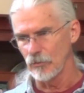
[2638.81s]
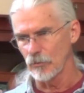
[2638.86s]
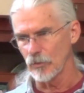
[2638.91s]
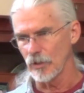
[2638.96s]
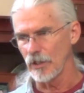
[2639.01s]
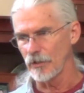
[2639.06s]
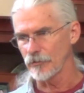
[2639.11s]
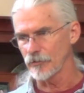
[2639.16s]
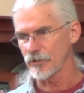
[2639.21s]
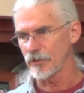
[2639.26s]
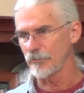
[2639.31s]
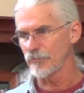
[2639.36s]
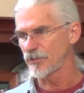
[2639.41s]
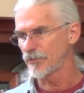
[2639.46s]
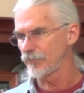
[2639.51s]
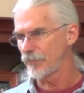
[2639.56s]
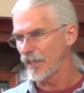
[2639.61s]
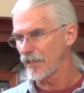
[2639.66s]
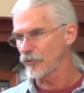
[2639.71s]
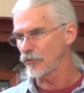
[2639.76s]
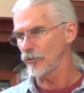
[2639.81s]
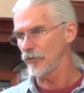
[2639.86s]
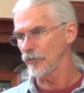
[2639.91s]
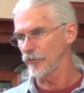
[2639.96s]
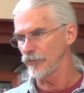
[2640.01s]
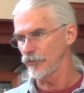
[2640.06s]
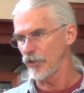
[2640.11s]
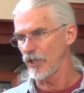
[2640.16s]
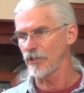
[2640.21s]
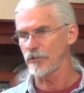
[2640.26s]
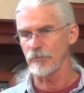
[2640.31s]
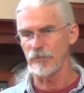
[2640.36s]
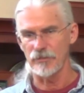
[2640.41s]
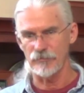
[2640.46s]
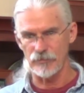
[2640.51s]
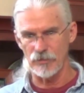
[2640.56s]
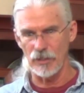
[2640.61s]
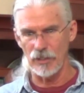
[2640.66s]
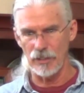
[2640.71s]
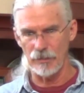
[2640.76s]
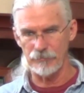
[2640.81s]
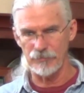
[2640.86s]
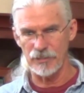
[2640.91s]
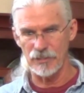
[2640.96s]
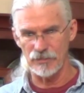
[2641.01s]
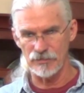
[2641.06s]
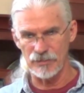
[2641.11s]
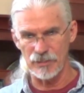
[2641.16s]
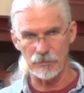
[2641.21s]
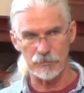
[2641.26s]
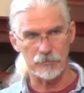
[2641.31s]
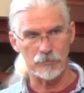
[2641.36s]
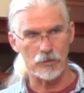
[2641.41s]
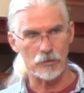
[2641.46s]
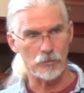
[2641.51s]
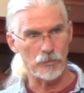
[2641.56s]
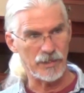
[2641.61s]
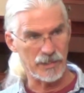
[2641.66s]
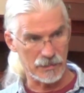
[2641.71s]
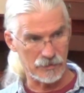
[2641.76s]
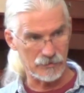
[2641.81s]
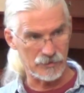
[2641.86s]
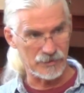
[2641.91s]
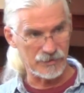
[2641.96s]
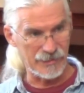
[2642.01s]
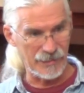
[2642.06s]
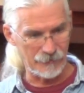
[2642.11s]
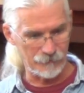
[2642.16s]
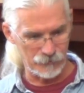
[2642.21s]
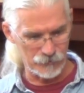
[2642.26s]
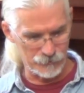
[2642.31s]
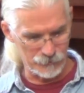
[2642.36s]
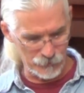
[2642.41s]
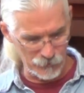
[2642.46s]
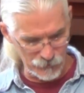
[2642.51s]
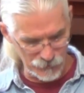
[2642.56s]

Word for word: were under some special judgment of God because they were more wicked than the average